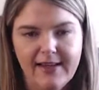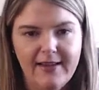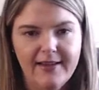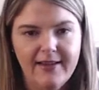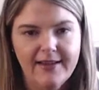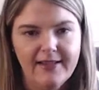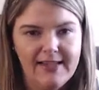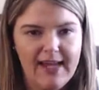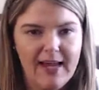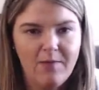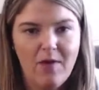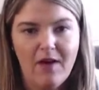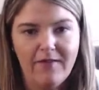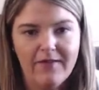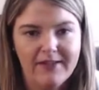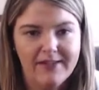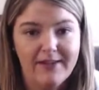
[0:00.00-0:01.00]
in the same,
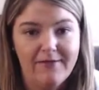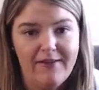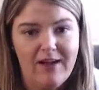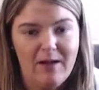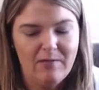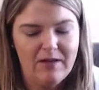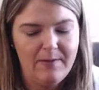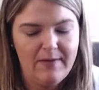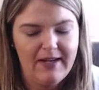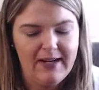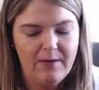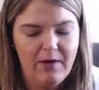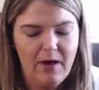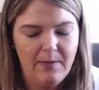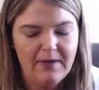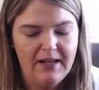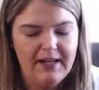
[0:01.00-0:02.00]
obviously, family, being a
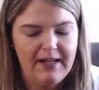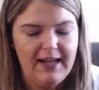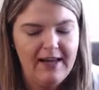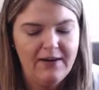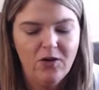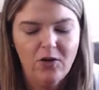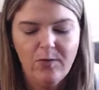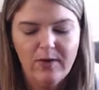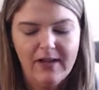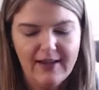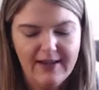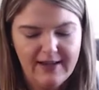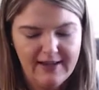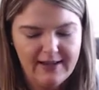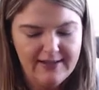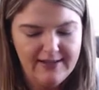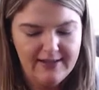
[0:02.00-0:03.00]
pumpkin candle, but I
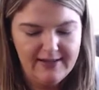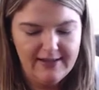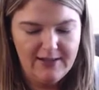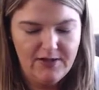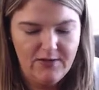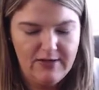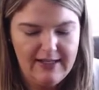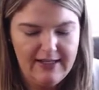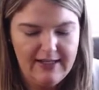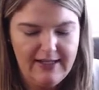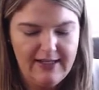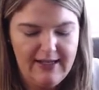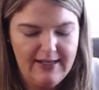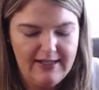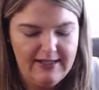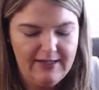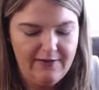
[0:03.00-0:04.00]
think this is unique
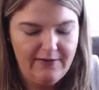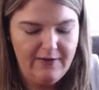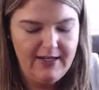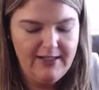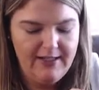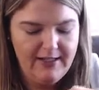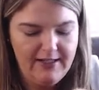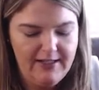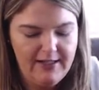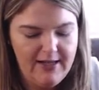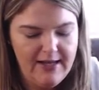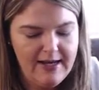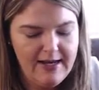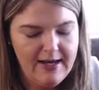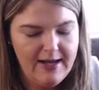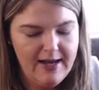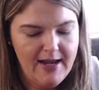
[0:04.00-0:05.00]
and different.
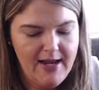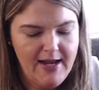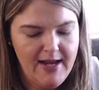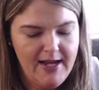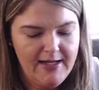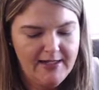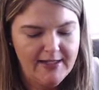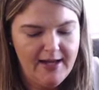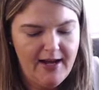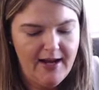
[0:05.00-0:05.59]
And